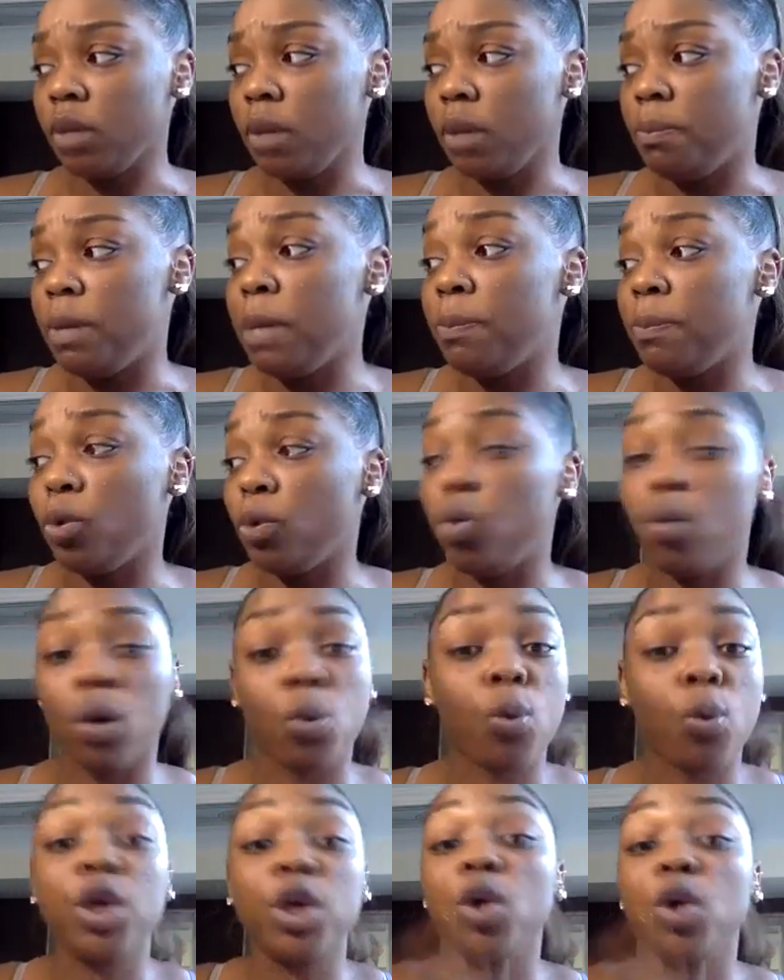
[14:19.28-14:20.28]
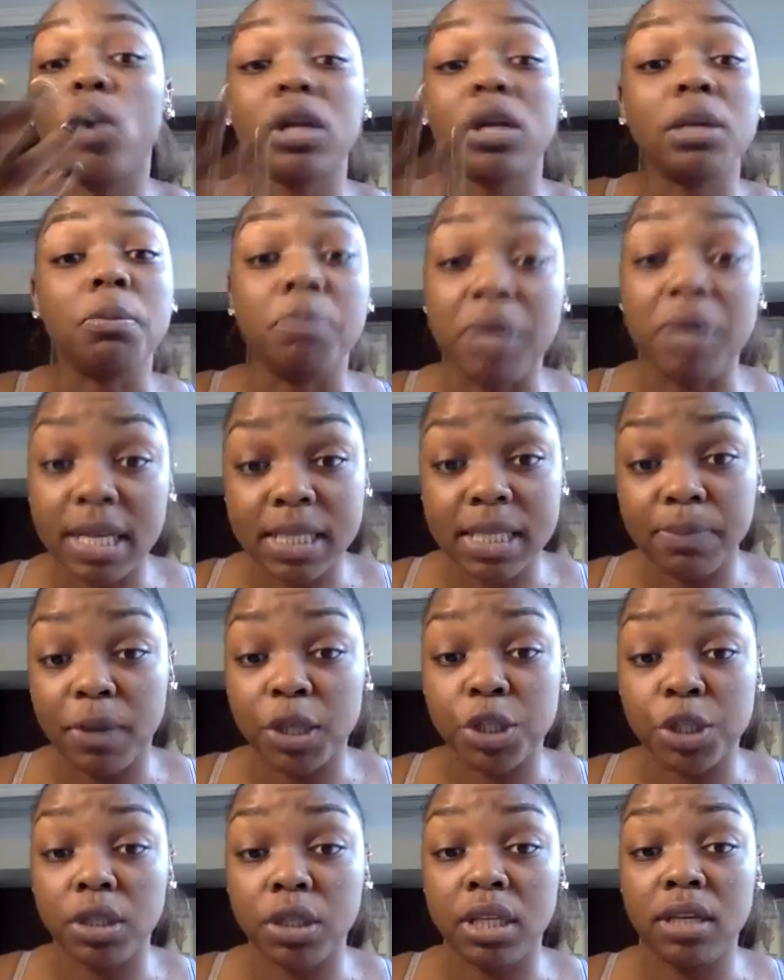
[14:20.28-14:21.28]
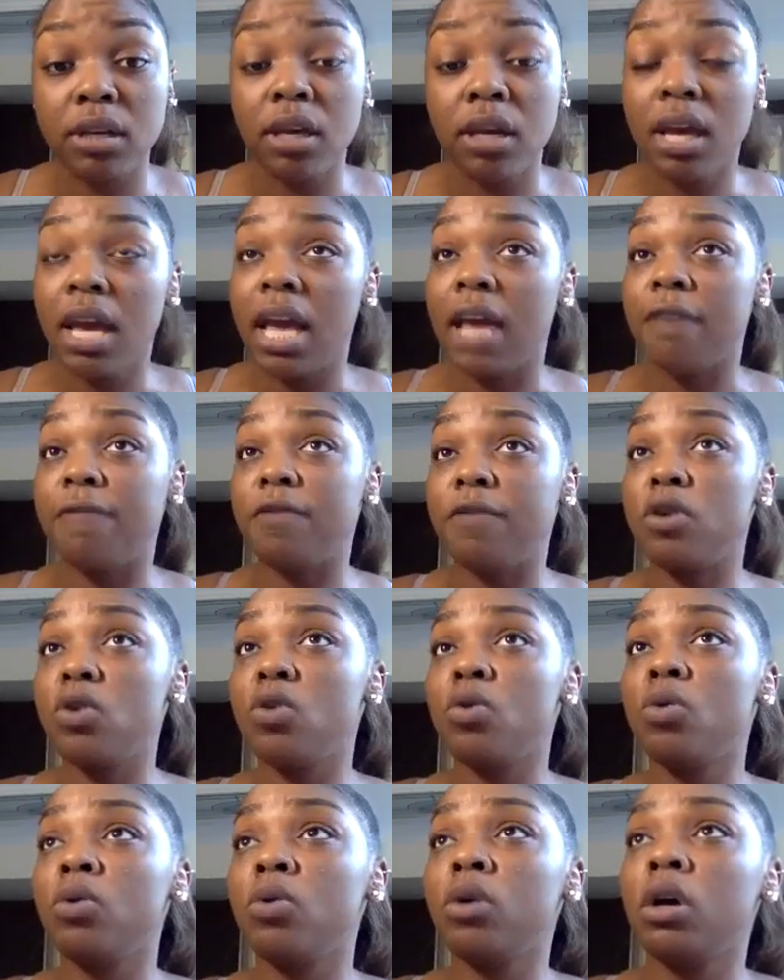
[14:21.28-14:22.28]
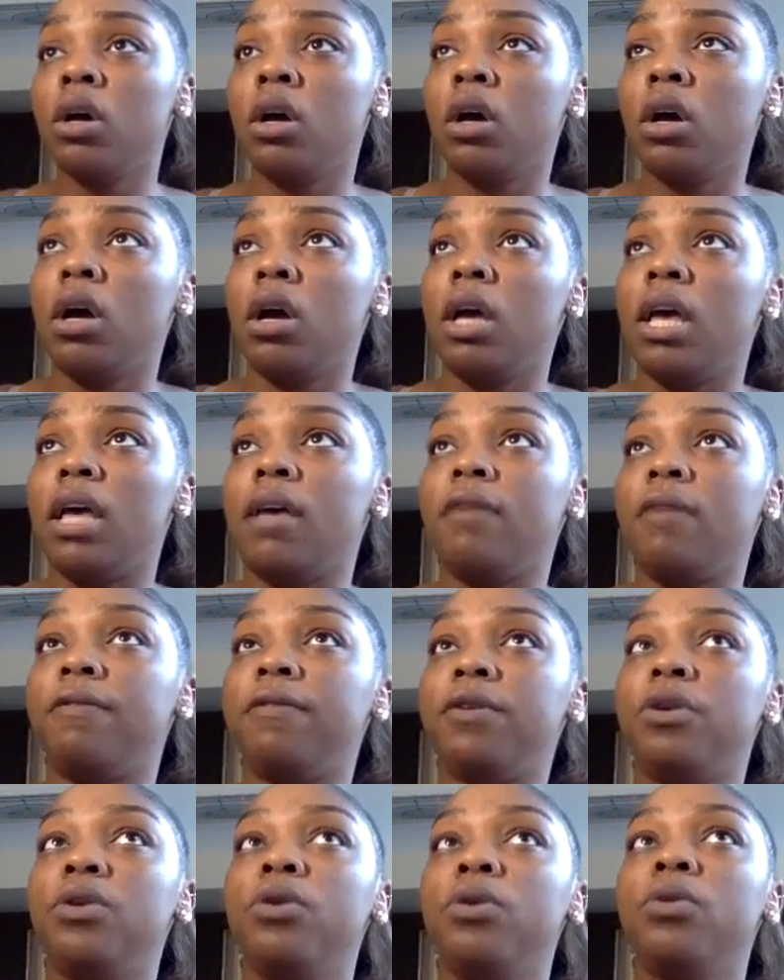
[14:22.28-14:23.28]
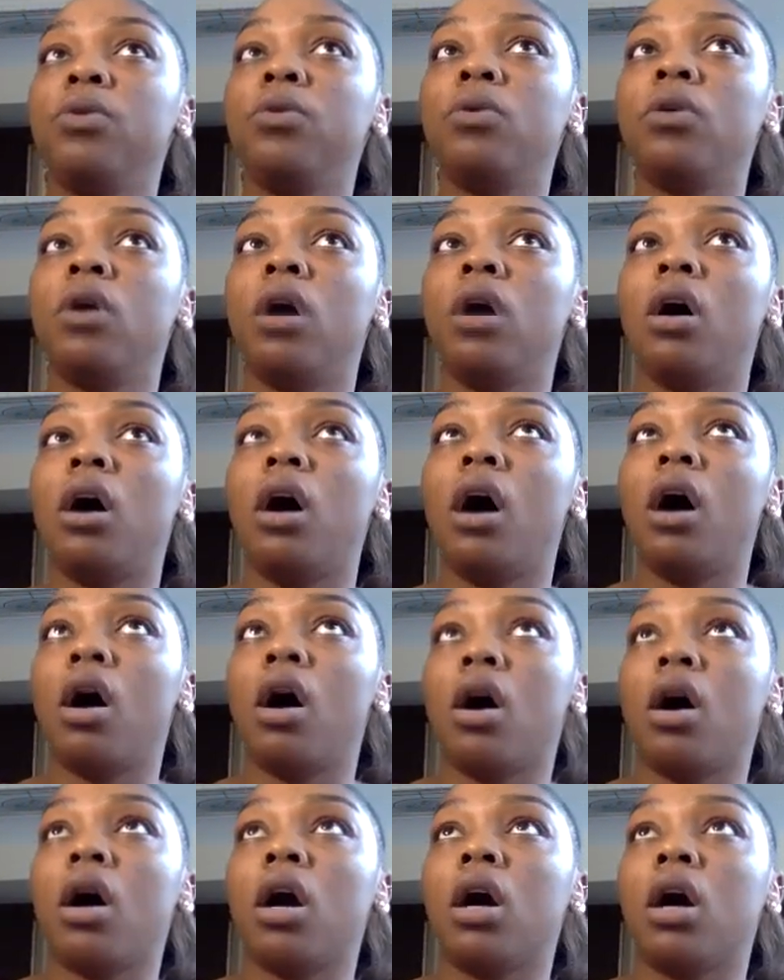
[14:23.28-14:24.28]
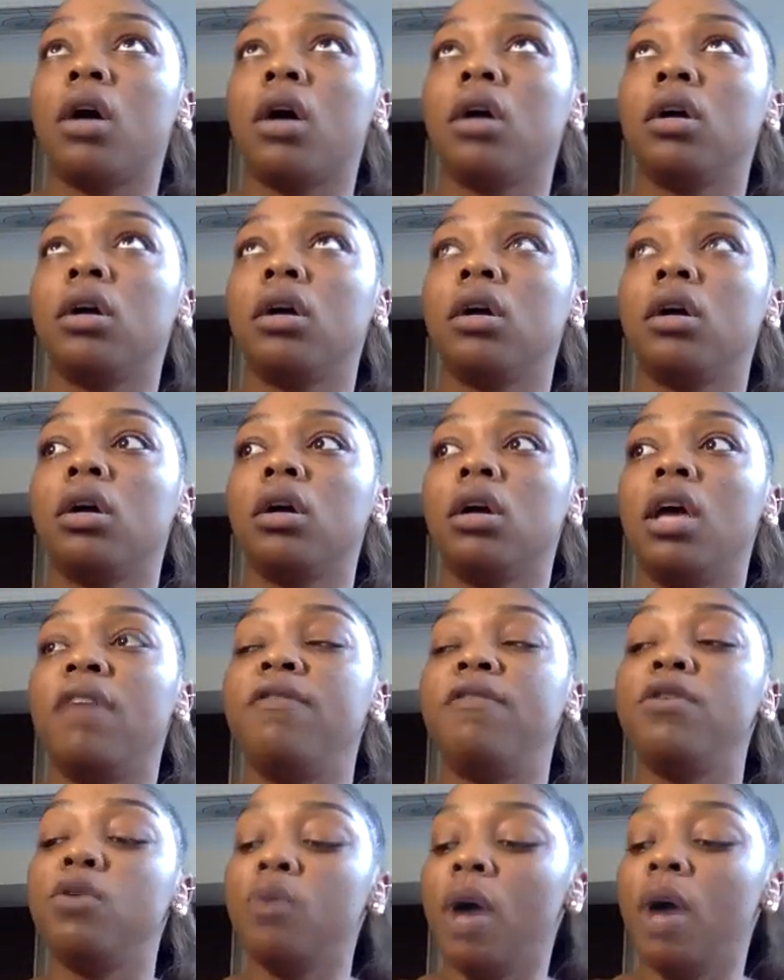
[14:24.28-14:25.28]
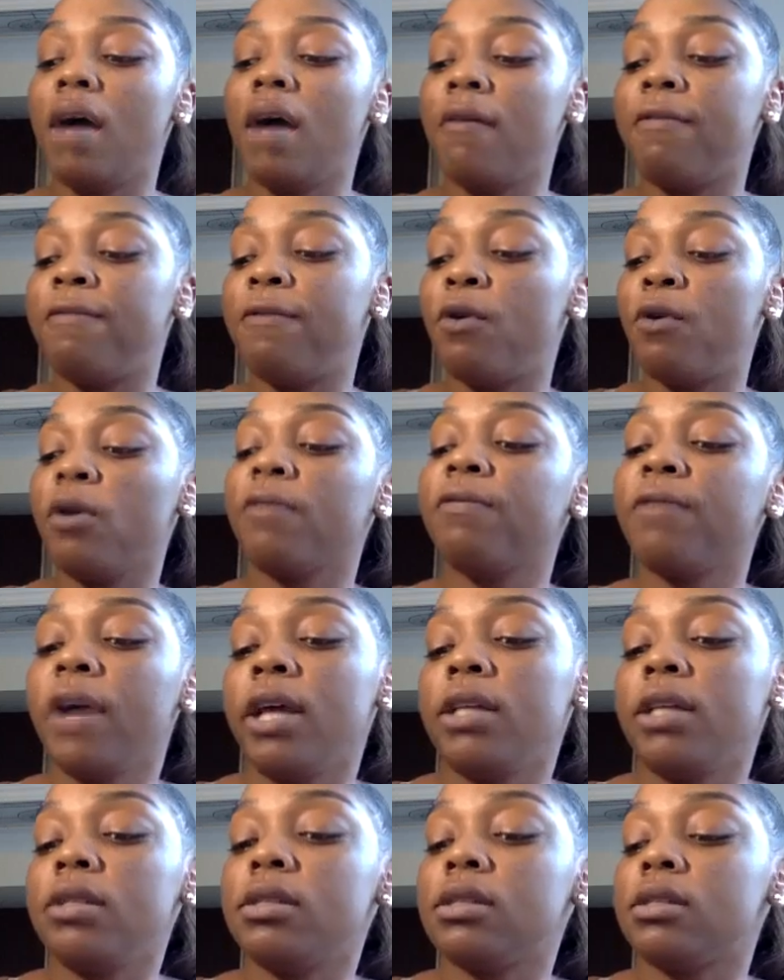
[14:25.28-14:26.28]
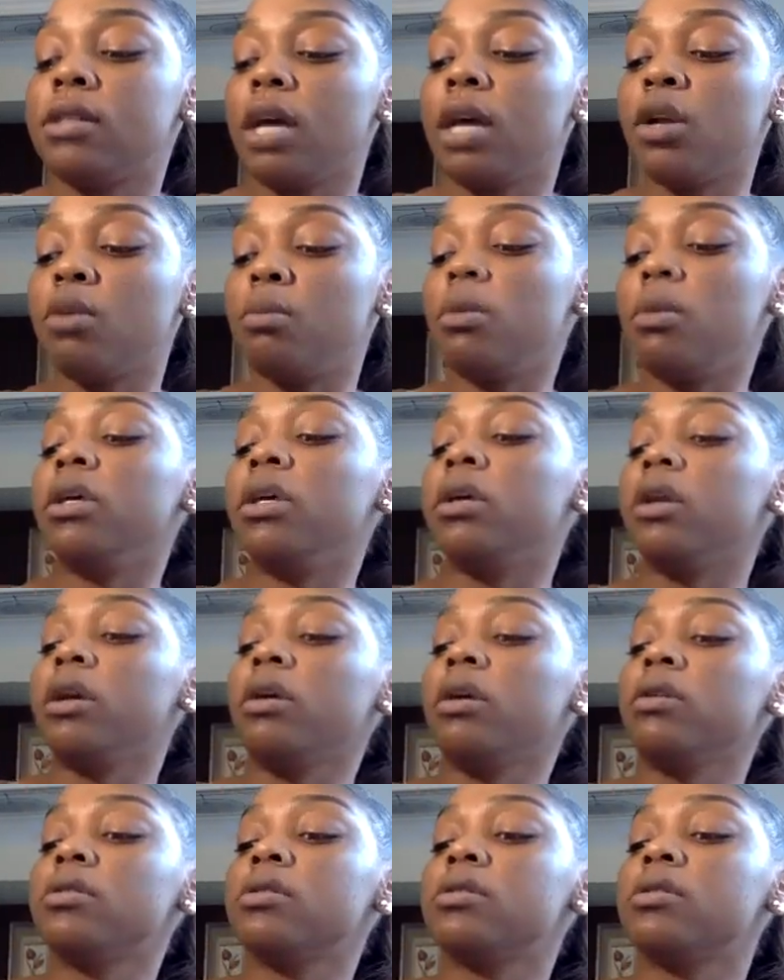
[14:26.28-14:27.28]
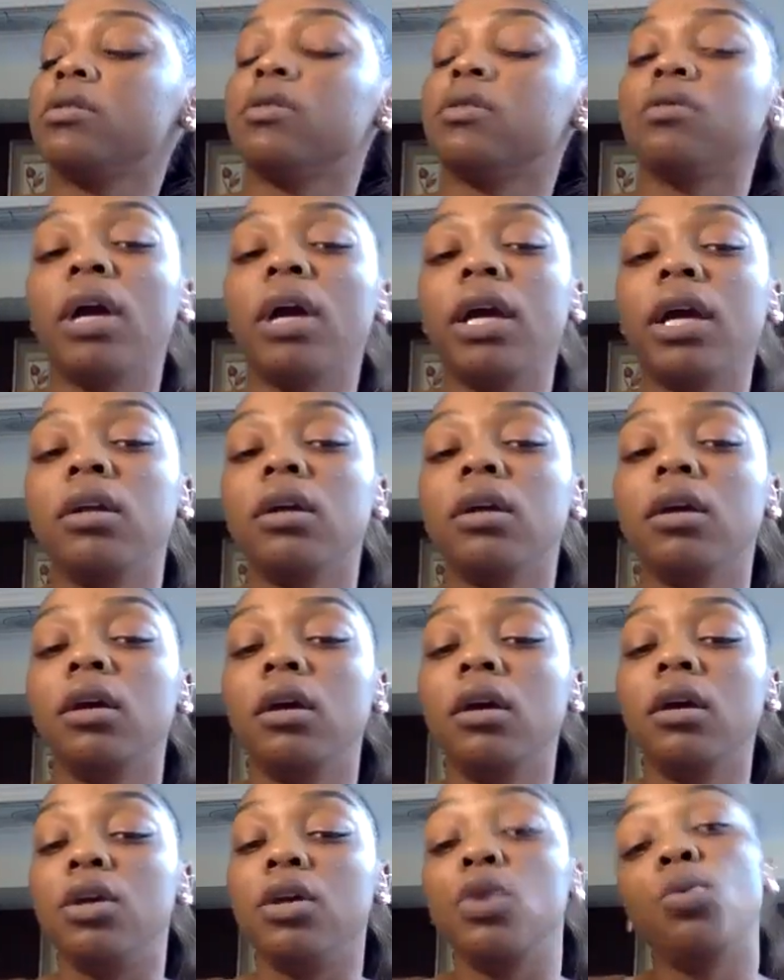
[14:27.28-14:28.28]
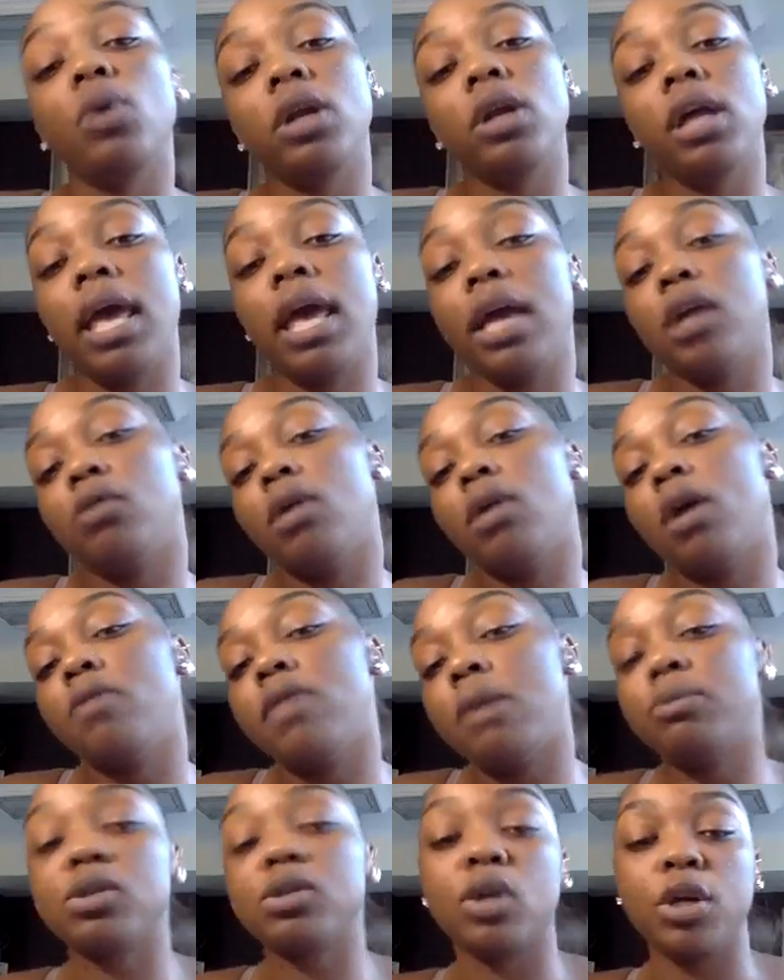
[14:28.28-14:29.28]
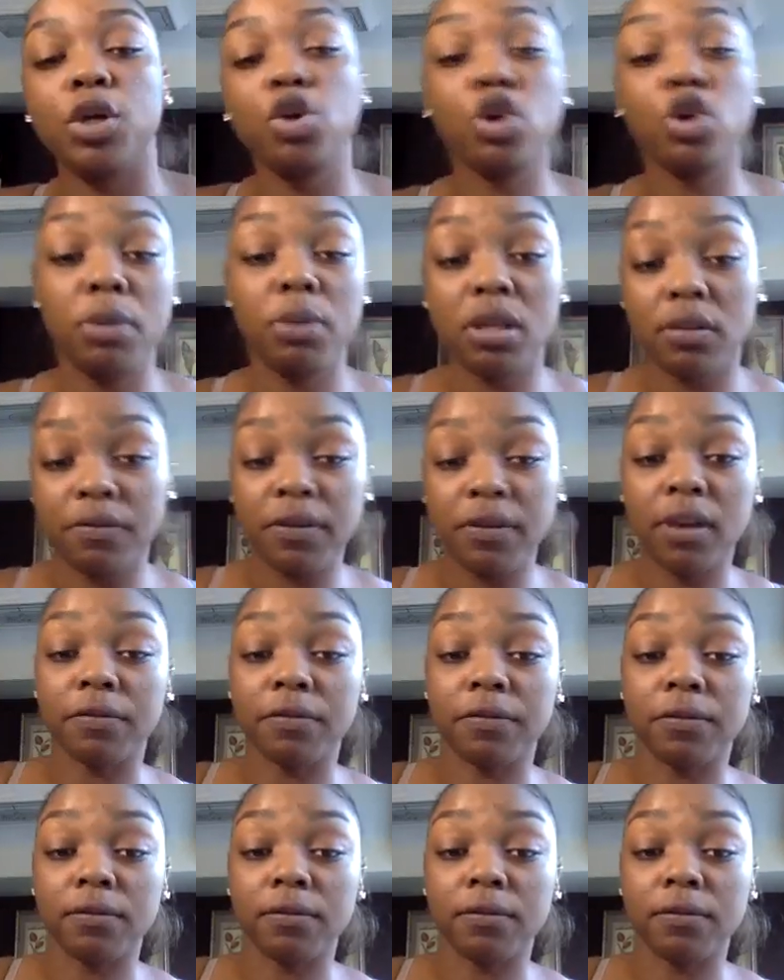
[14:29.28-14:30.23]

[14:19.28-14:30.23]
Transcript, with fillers: people who are where you want to be, especially if you if you are if you have four friends that are millionaires, right? You want to hang around them so that you could be the fifth,